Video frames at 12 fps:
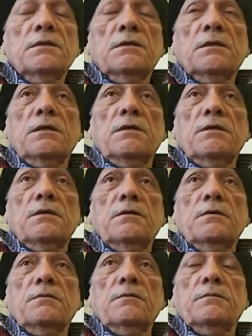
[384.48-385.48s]

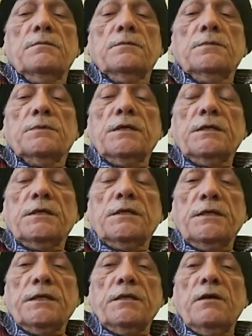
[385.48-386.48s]

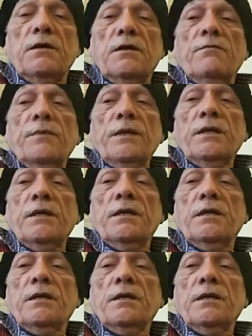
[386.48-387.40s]
critical of me.